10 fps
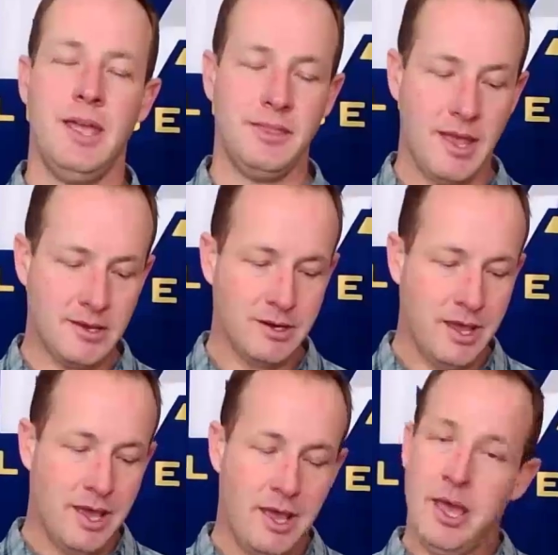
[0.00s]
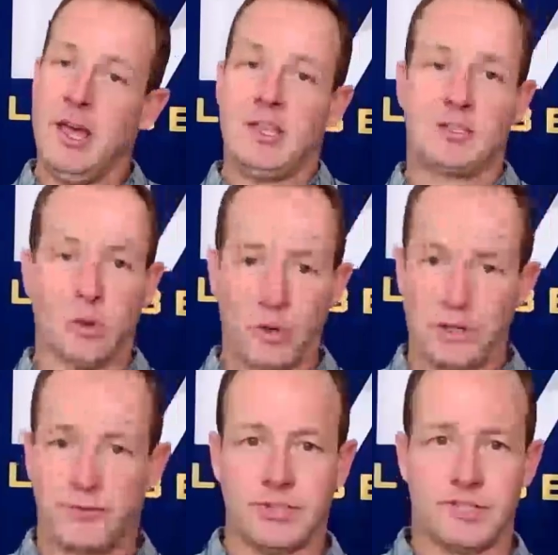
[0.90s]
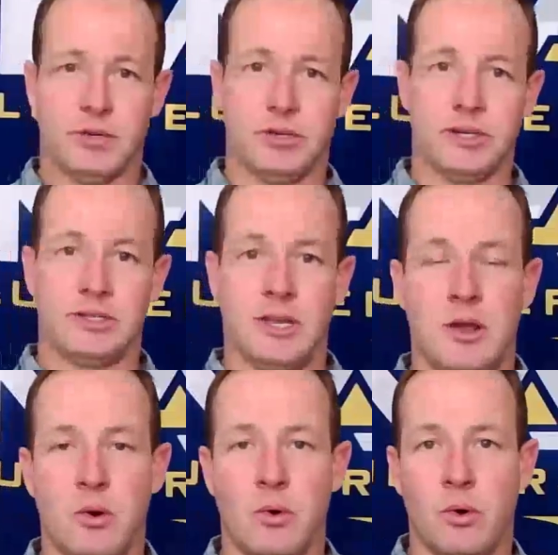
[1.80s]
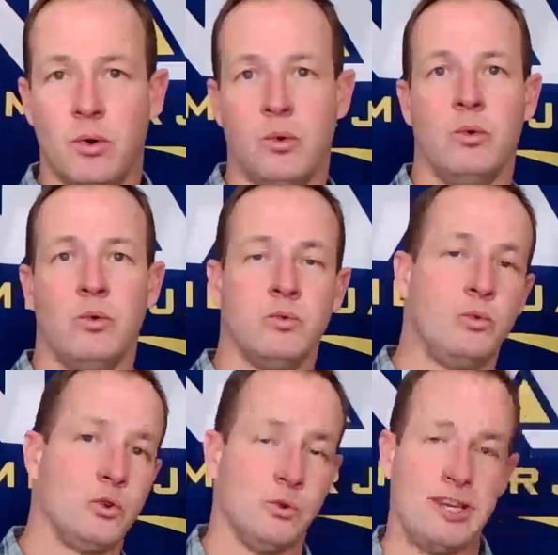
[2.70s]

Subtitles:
And then storage facilities. Do